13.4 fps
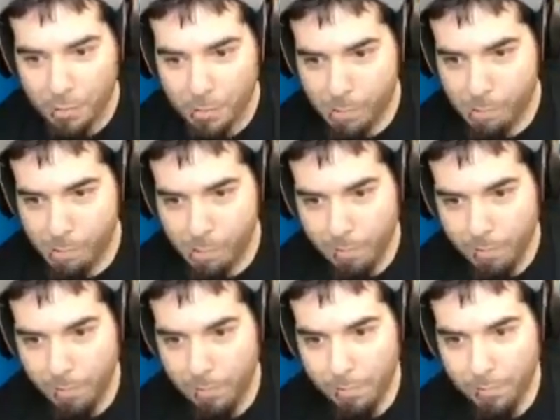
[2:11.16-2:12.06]

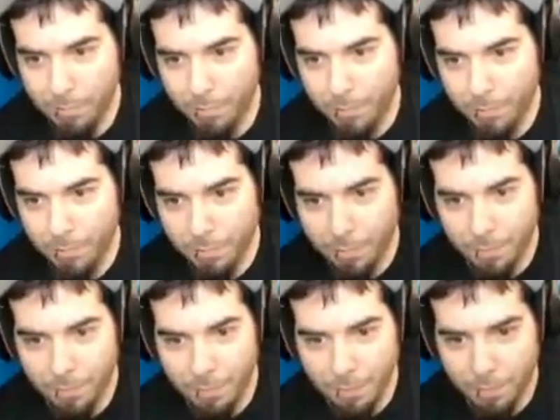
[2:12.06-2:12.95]

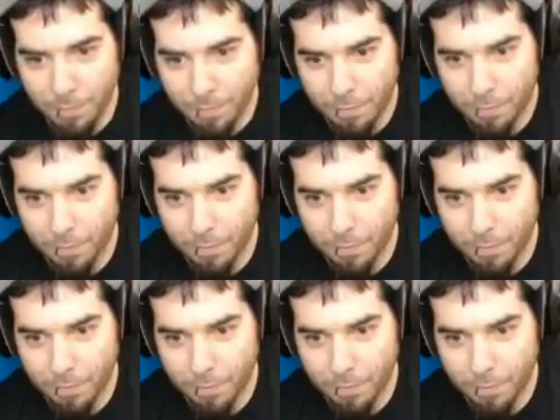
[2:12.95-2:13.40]
[no speech]